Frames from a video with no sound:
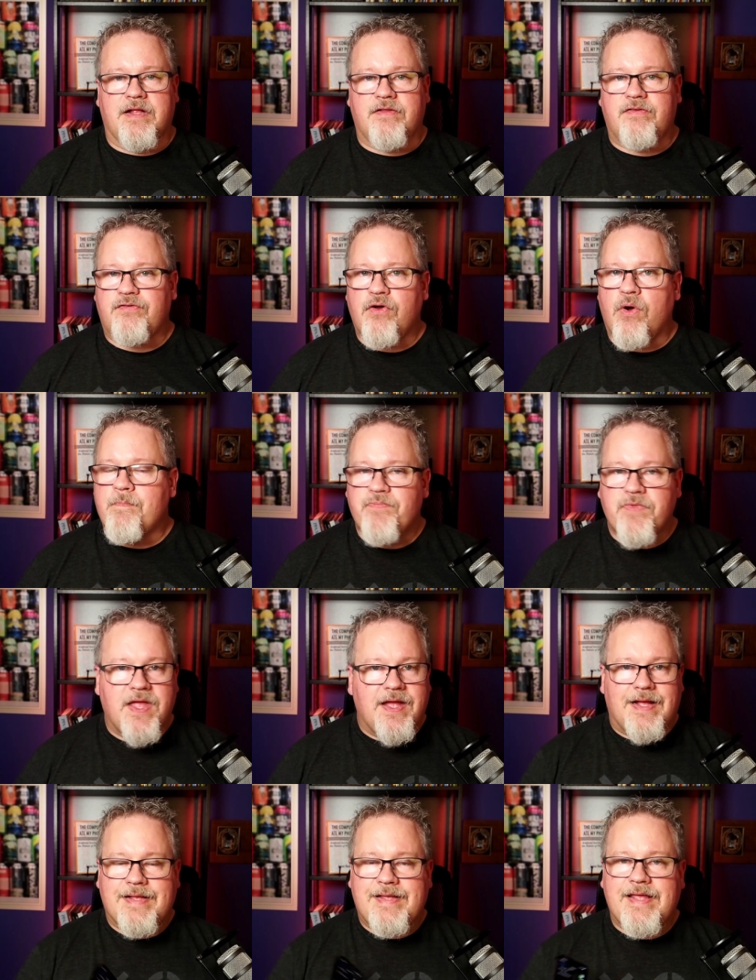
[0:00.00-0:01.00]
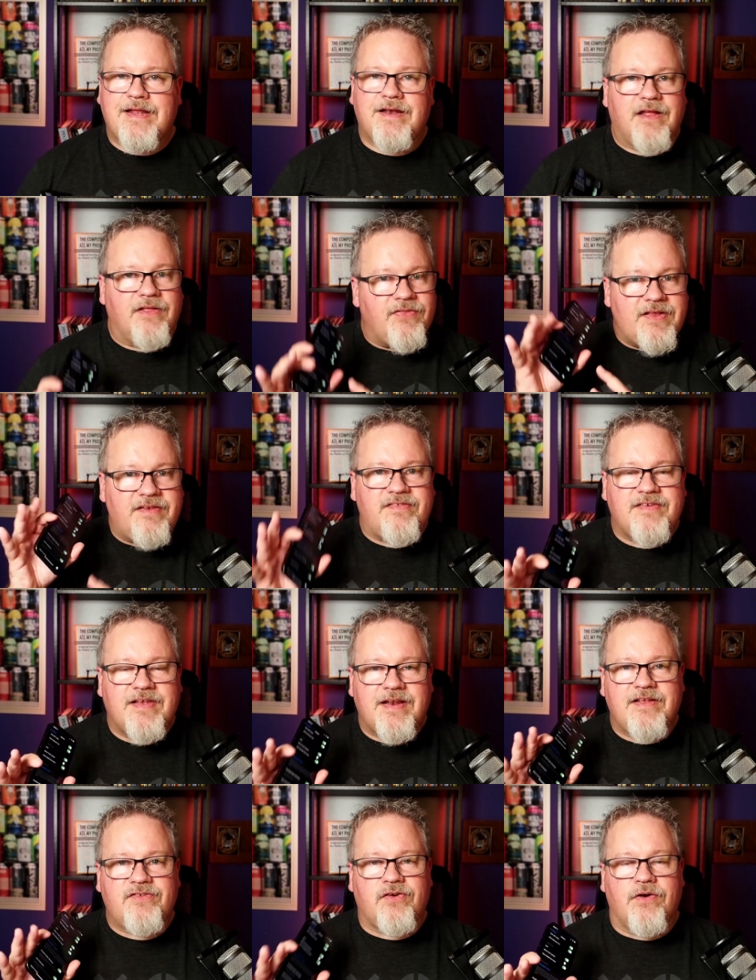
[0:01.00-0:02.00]
So again, these
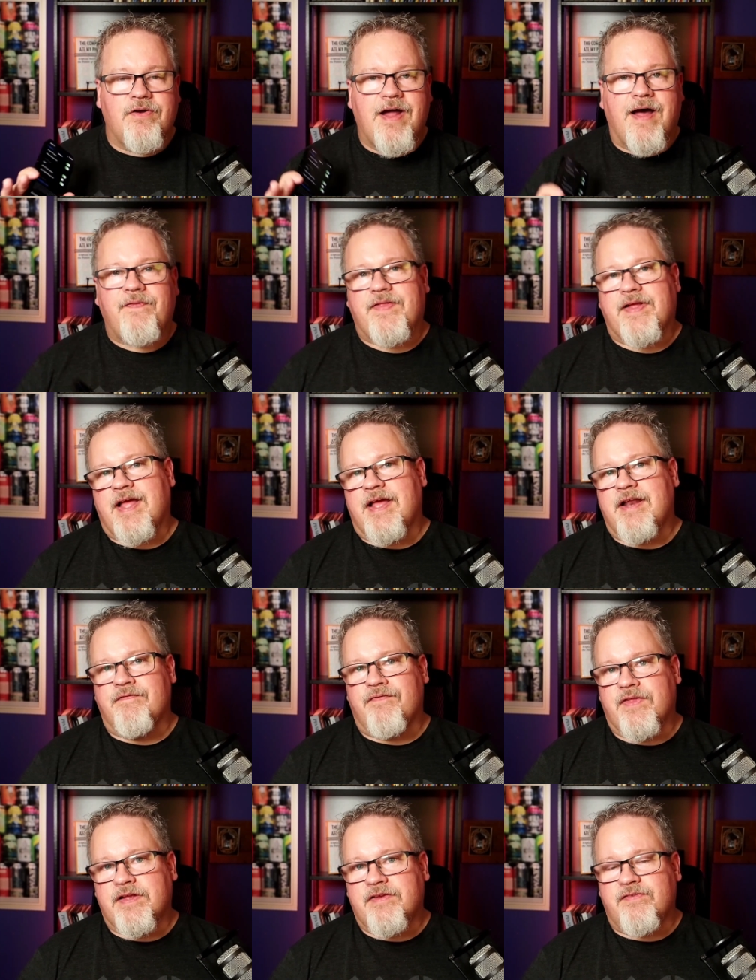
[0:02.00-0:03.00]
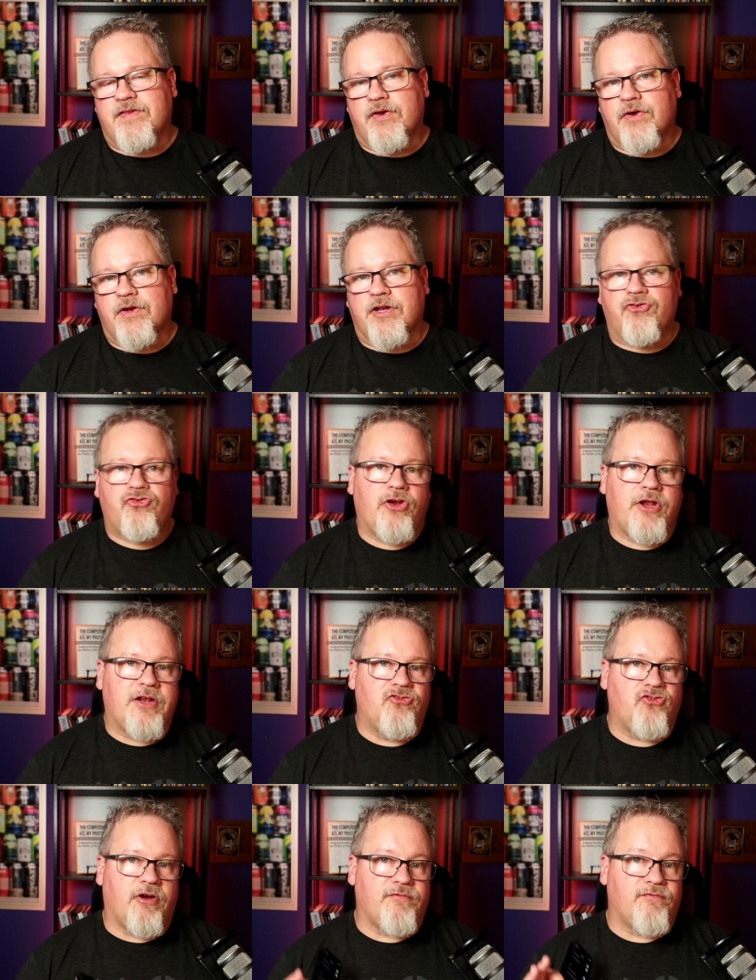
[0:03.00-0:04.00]
settings are not the kind of things that you're going to
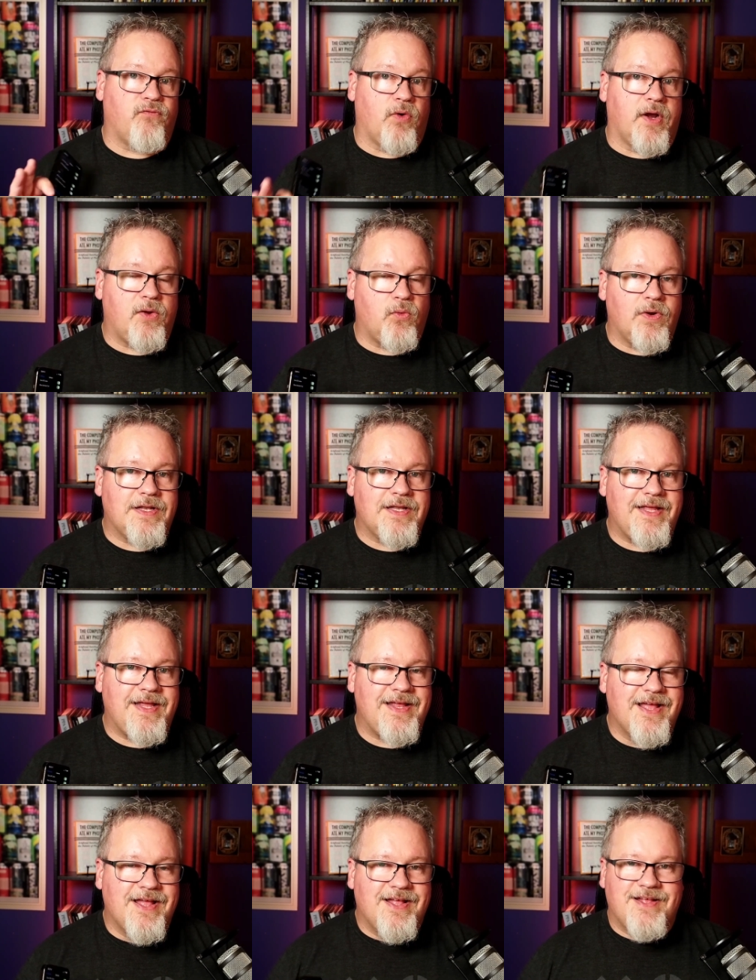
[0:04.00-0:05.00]
change frequently,